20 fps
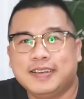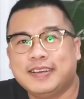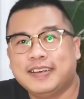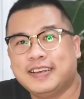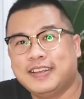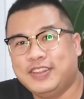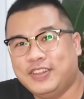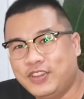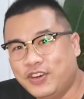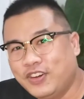
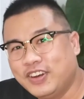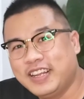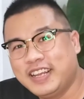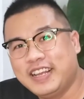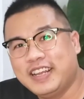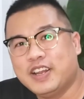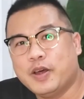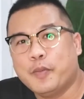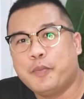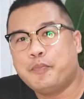not
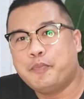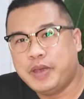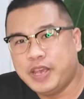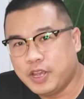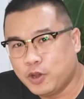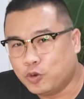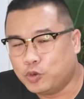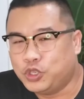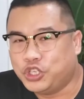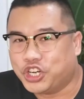in a
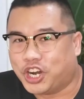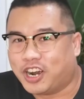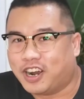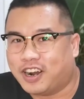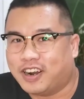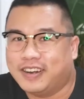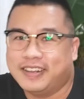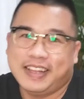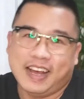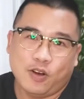pickle
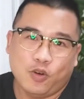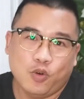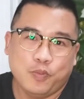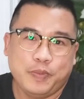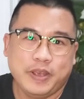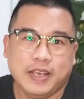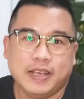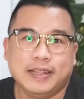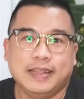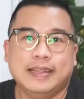jar. That would
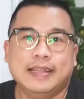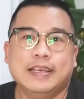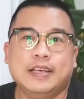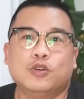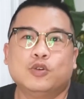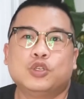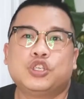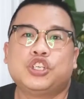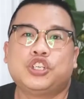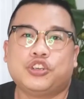be a
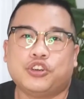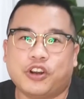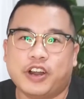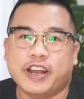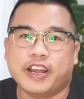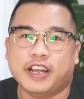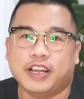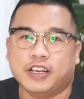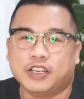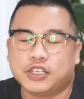little
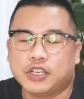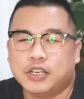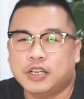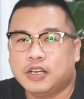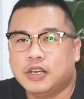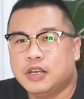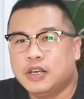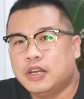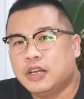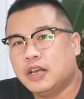strange.
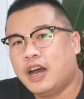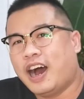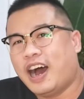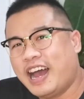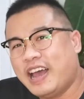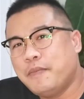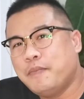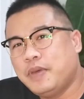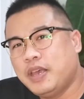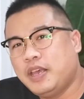
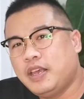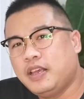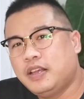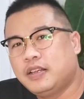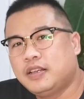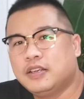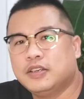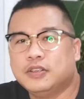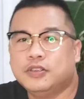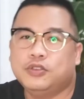I
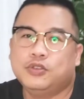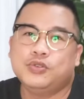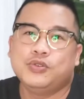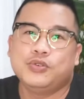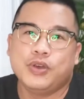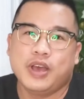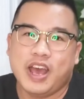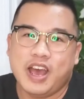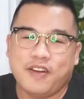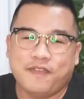mean, do
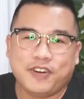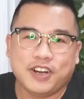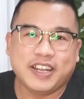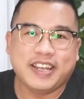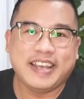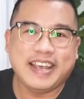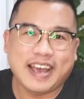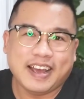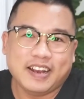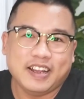you ever
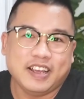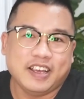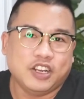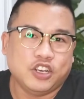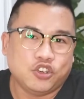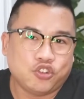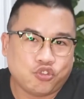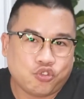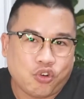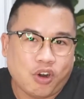get in
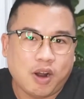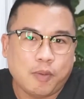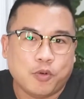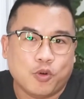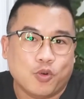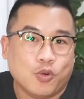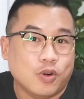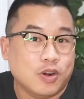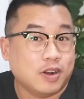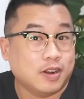
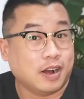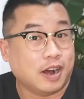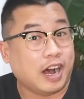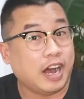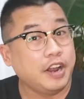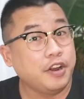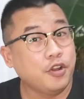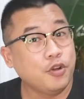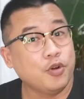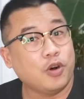trouble?
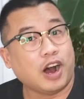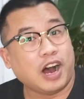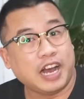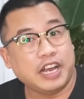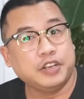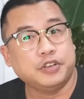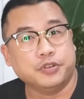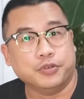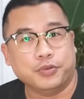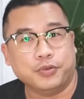I know I
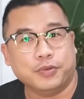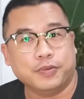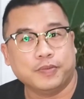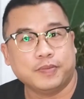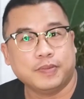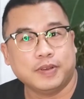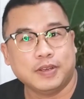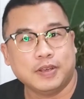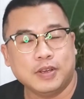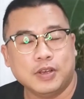do.
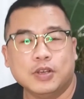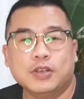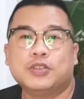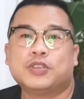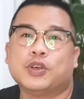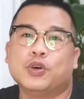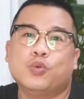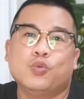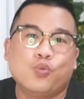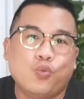
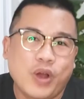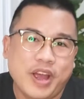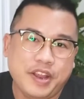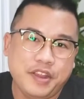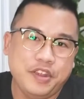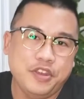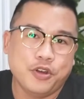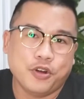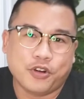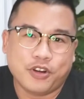So
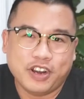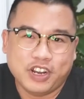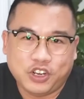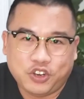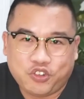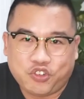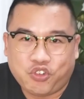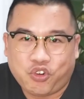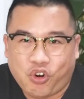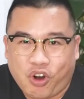when you're in
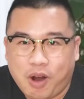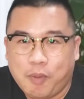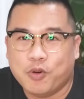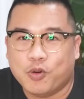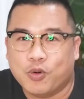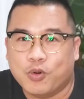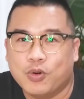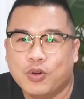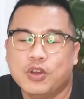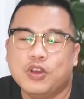
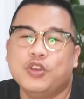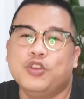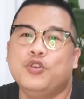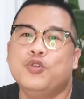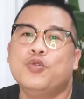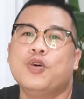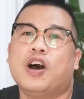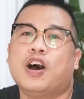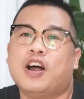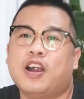trouble,
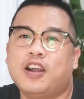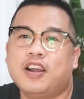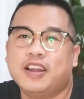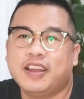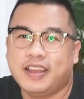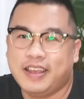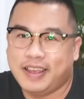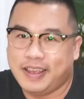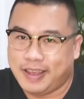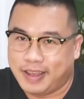you are
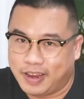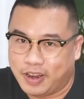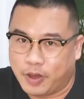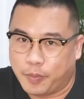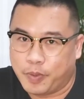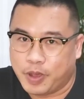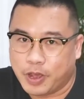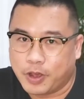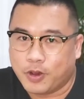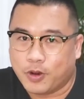in a
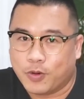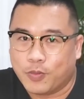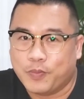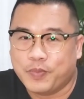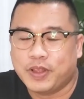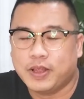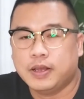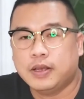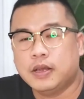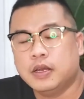pickle.
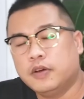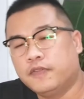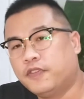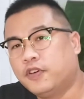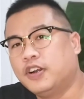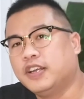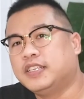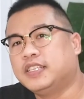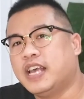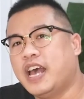For
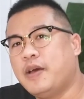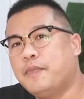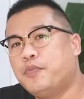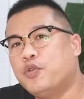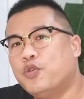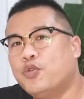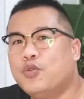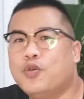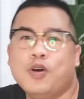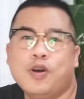
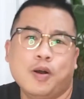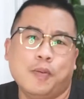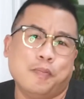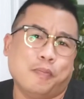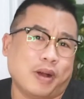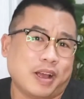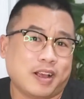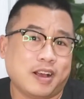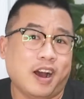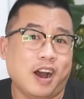example,
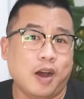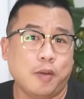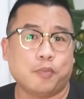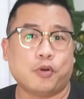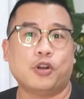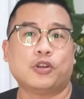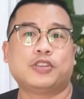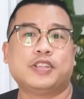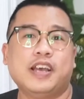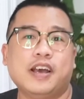my car
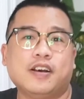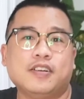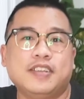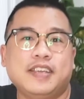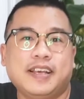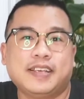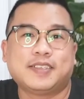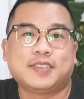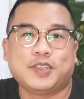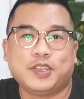broke down
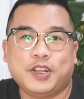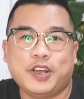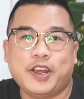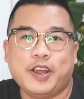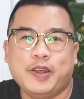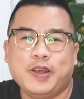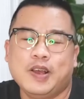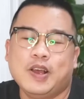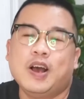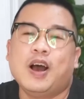
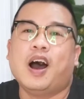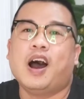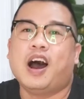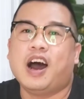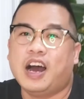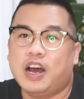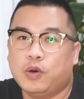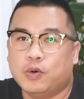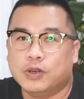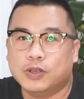yesterday.
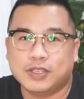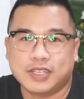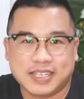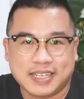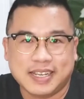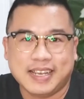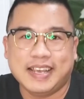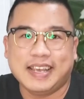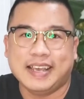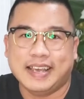I
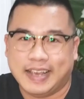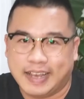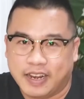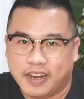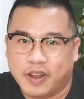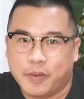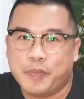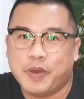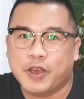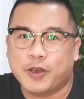was in
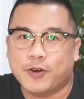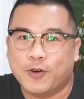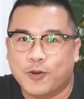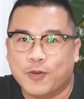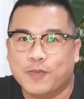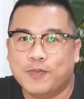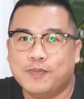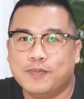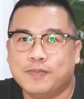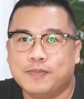a pickle.
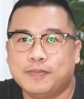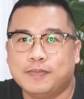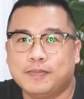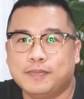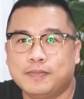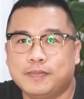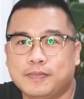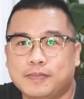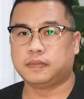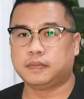
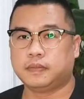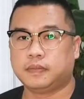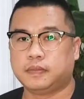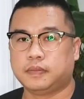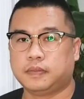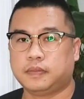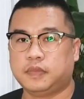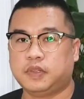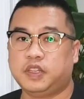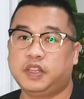
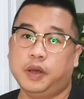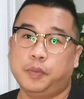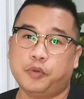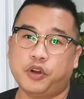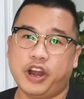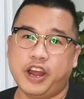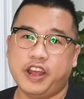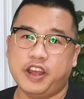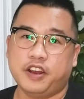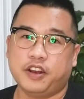Number
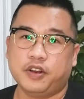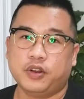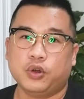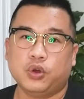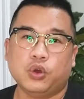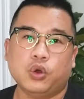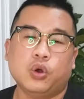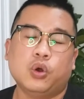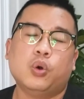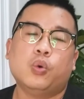8,
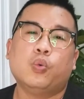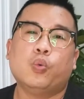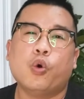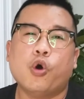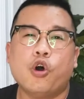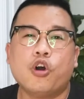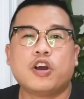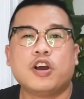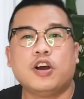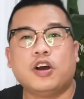
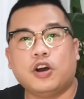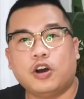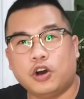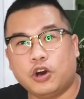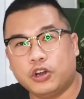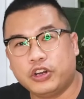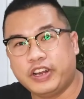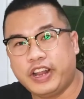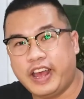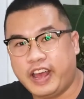walk
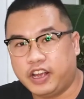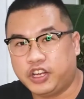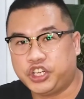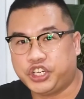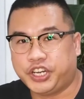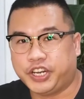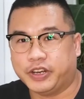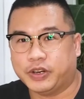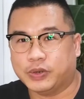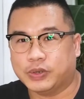on
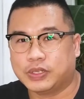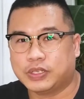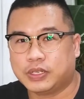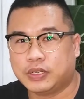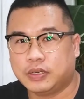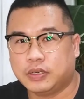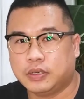eggshells.